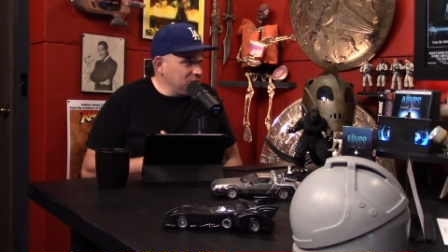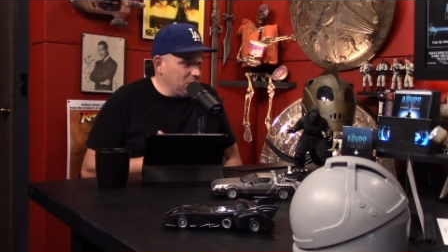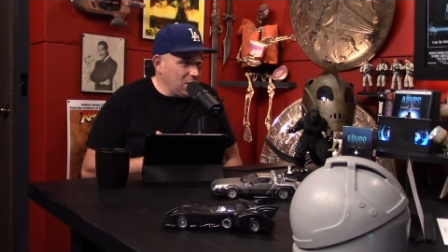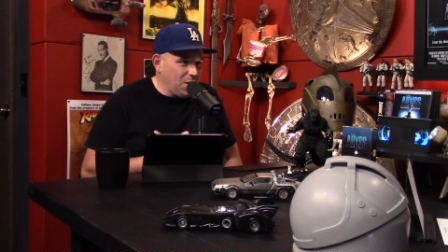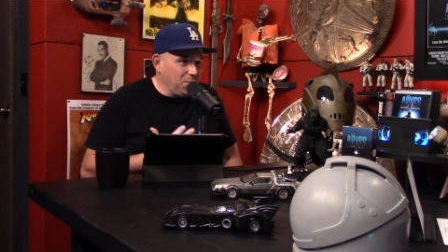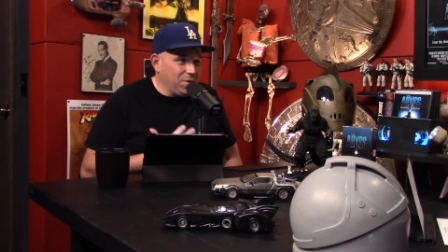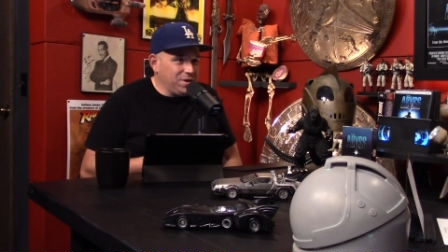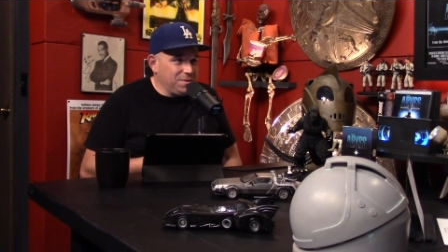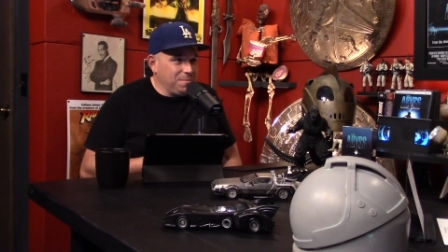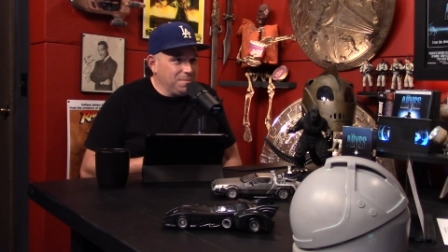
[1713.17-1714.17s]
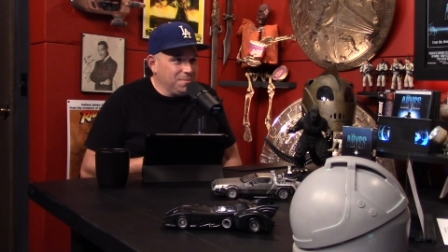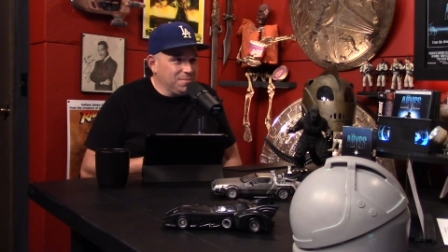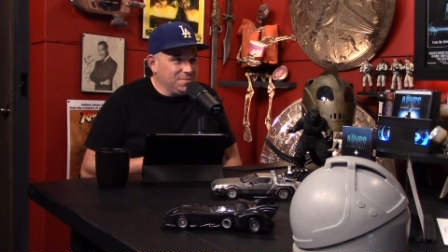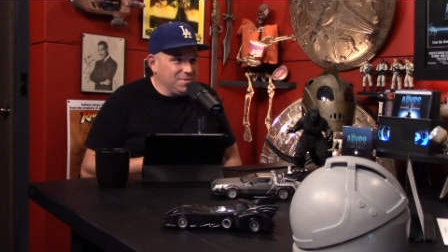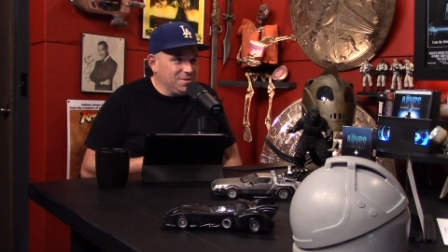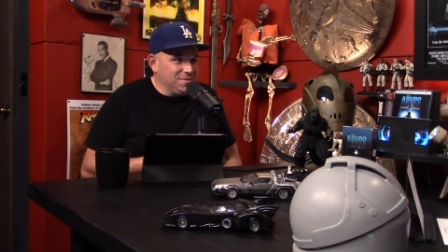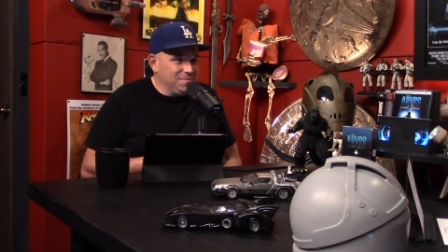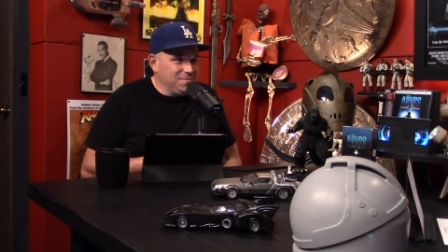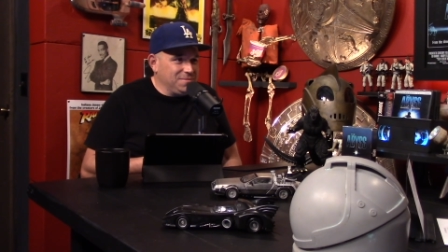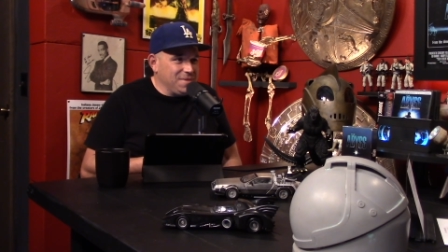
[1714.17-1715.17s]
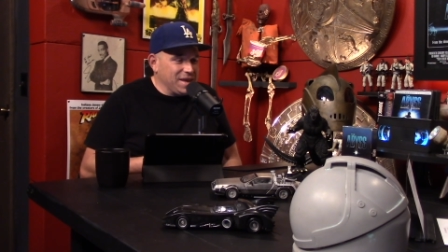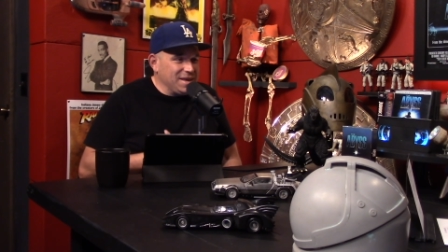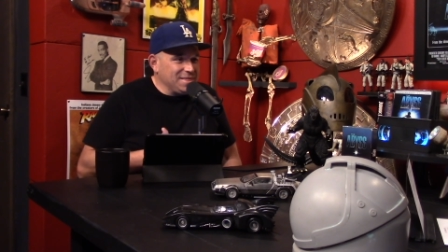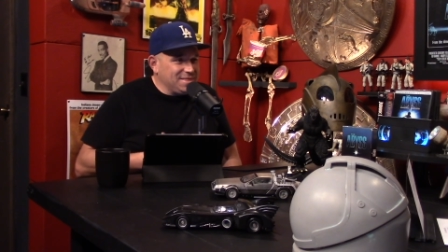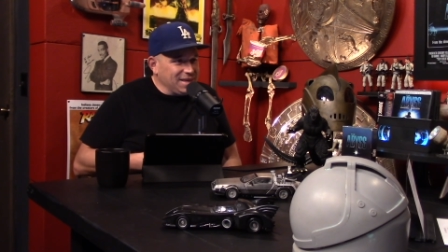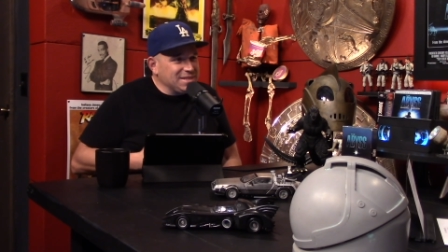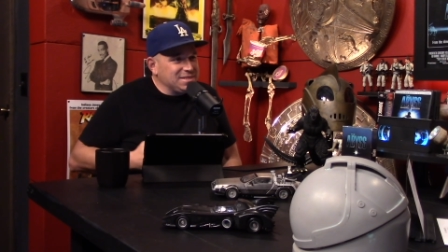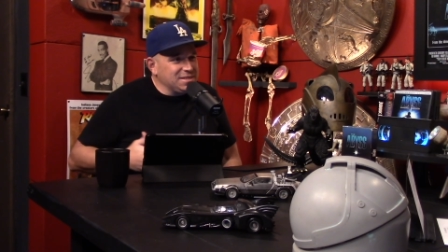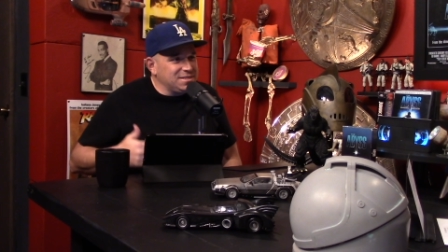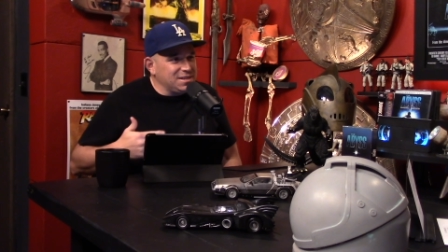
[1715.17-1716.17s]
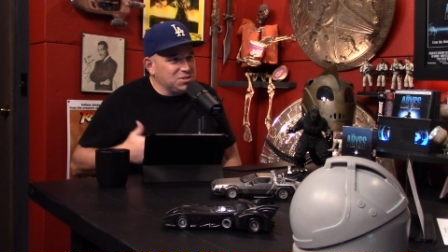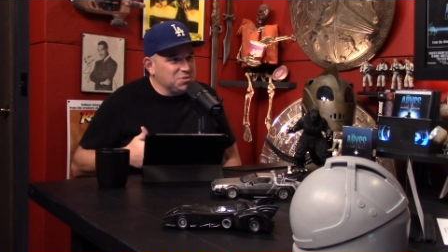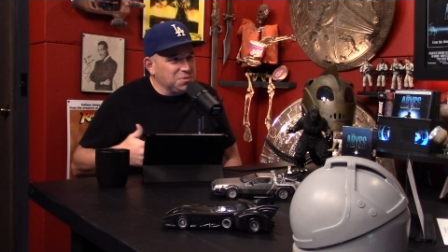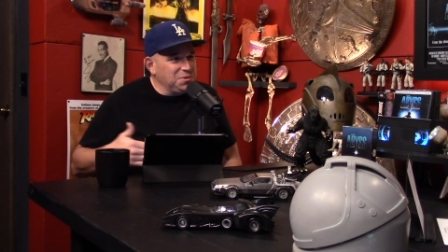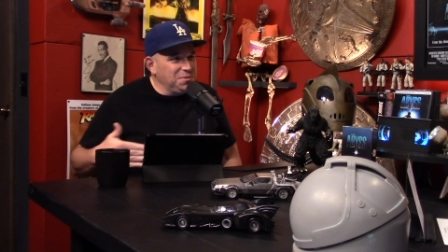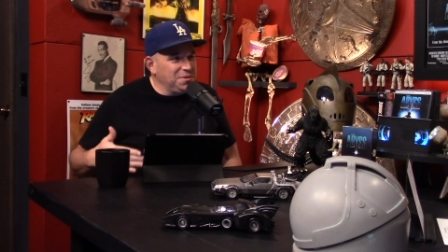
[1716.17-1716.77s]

not one to like he thinks these things through.